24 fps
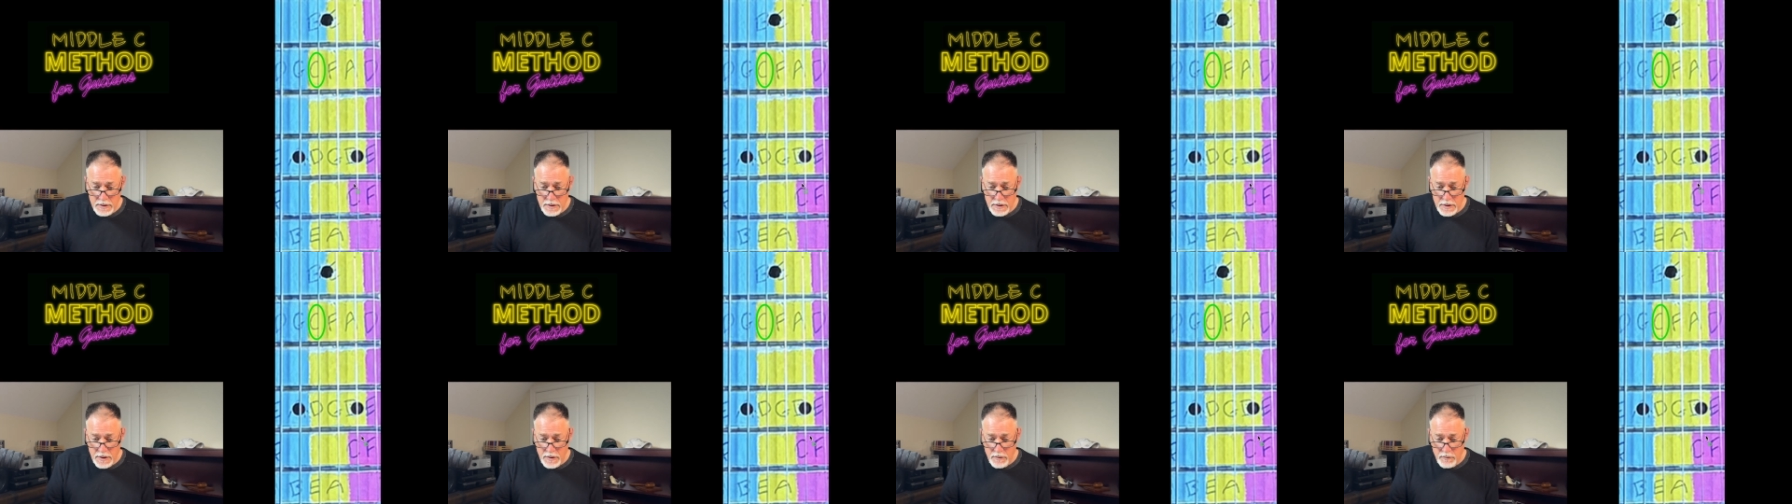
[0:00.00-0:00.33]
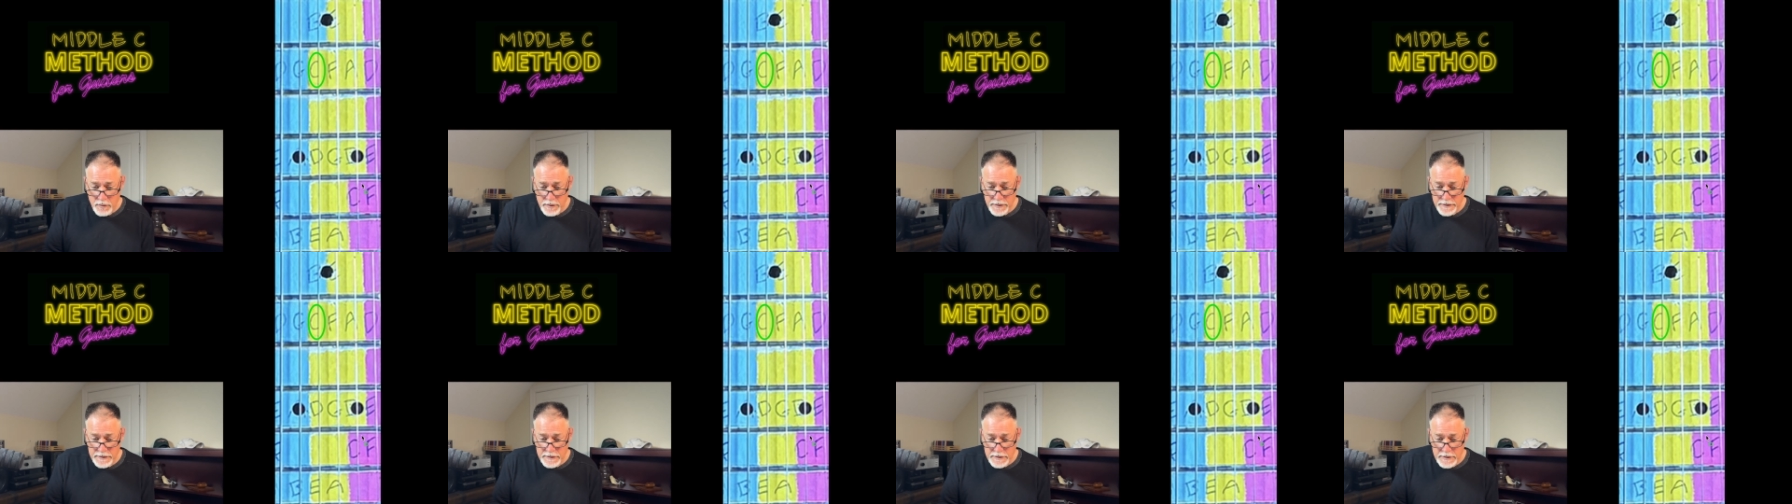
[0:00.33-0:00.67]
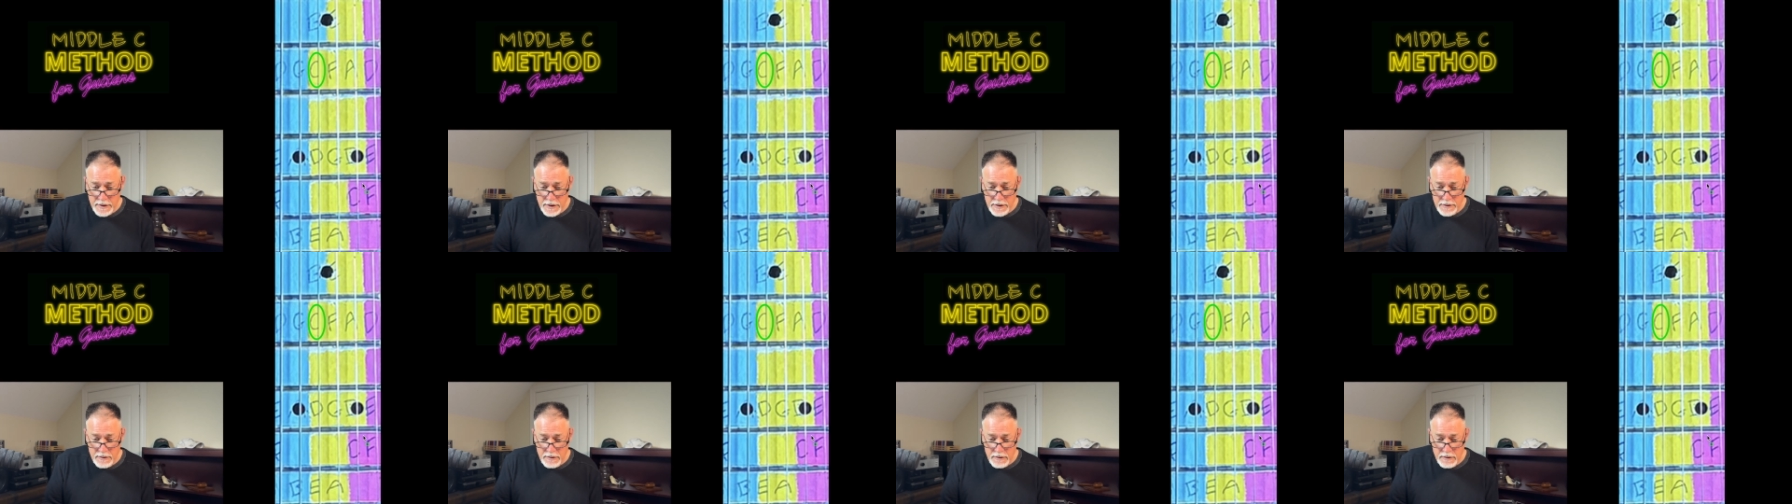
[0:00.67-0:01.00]
and we
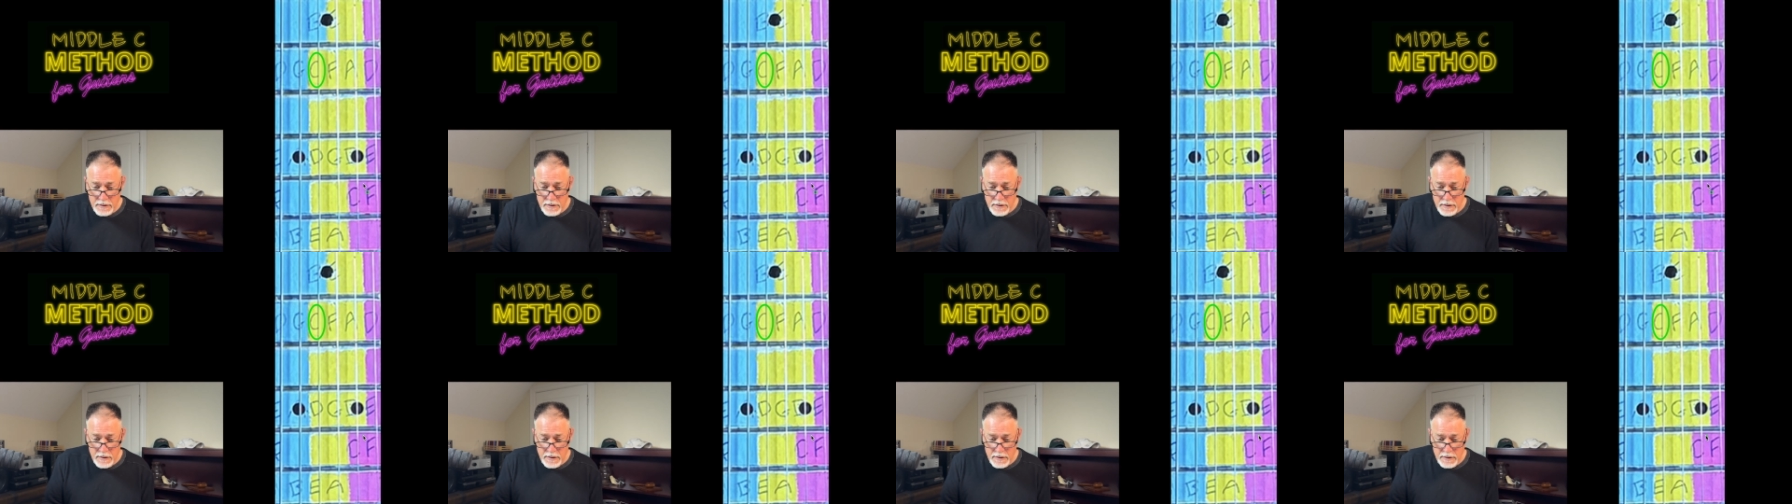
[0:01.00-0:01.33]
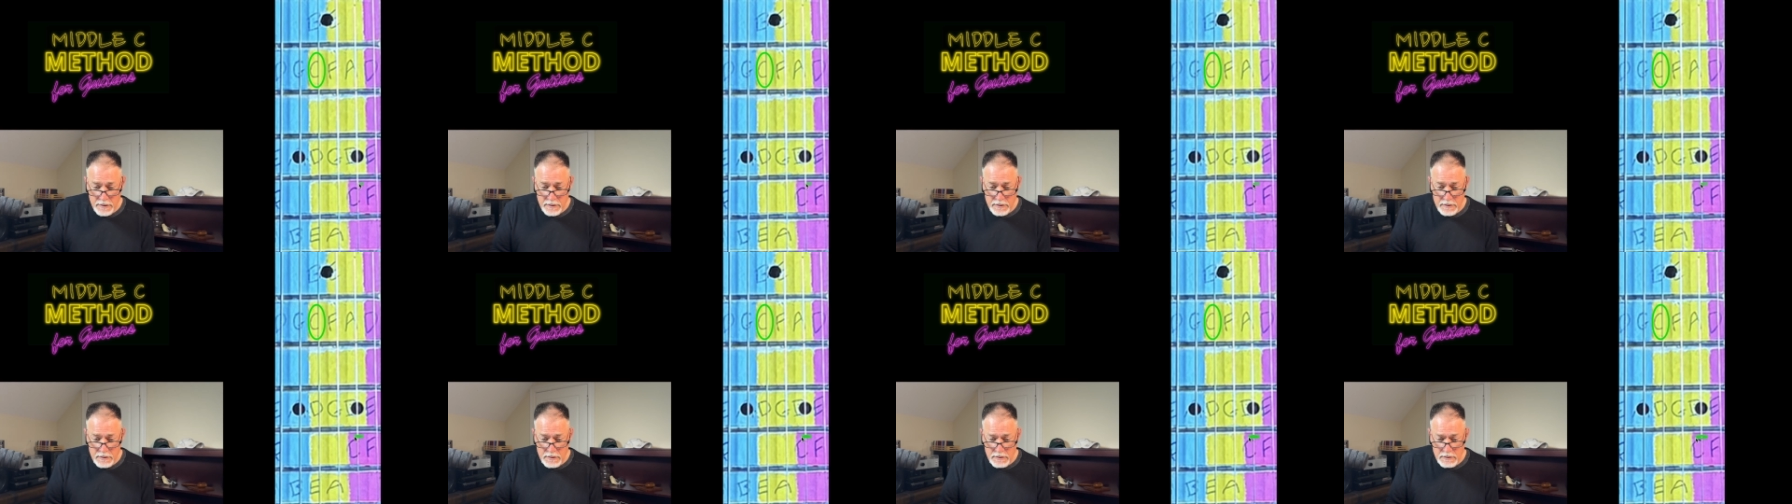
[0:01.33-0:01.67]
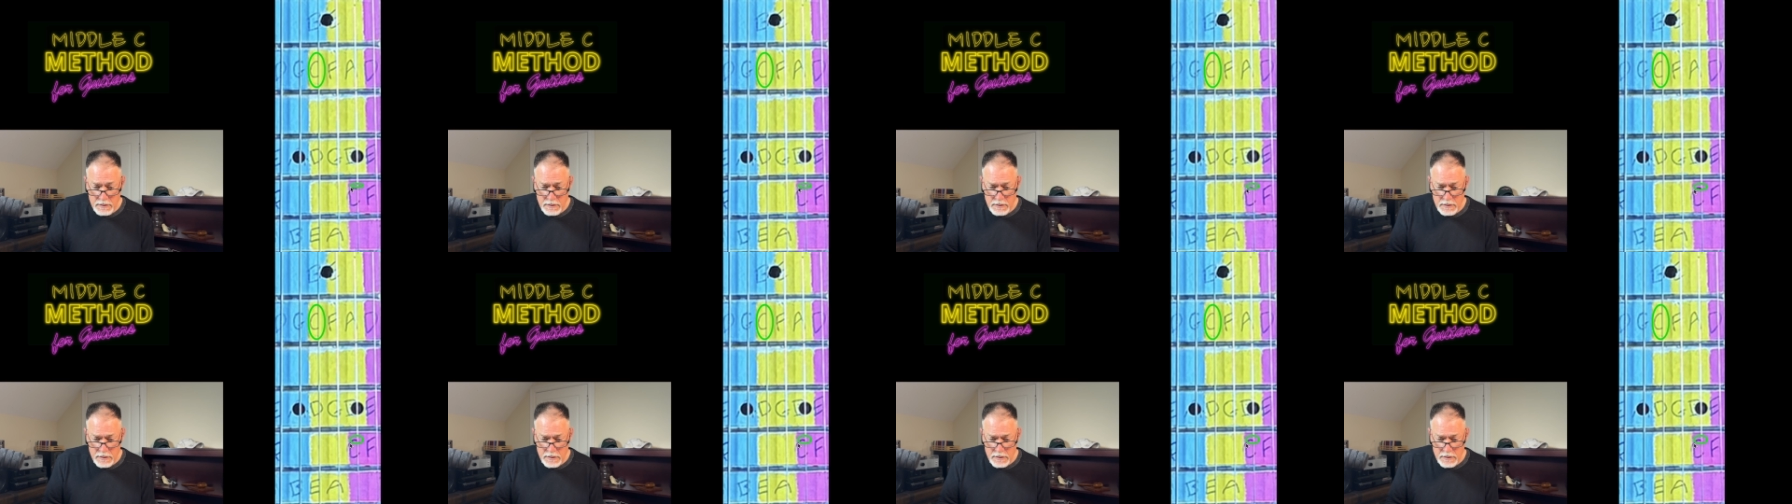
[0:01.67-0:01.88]
set our other